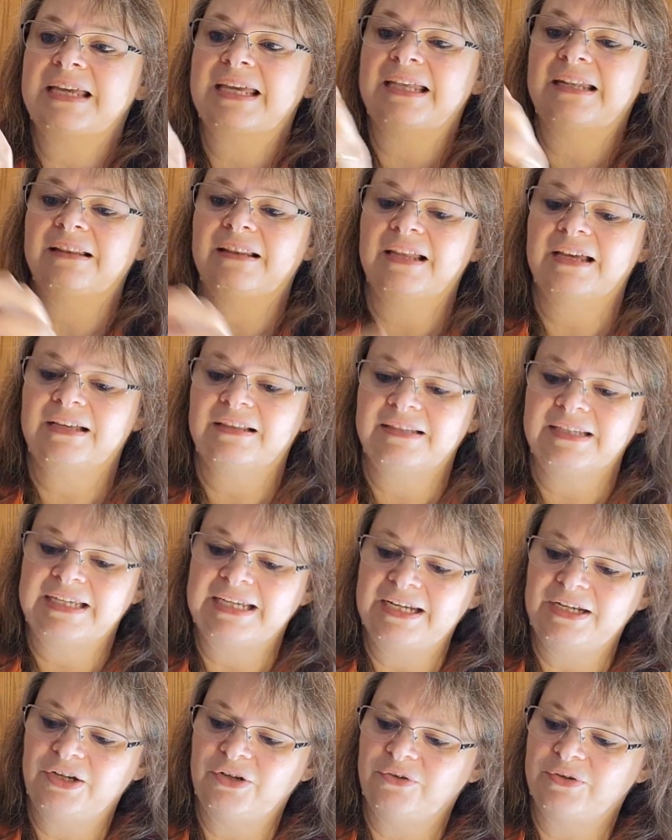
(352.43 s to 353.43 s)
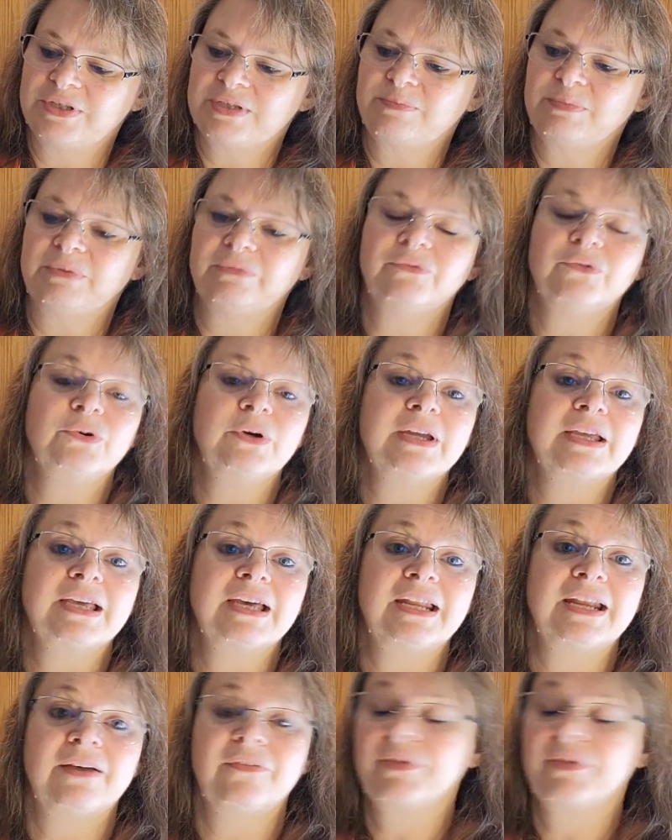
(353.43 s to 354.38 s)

And luckily I noticed before I cut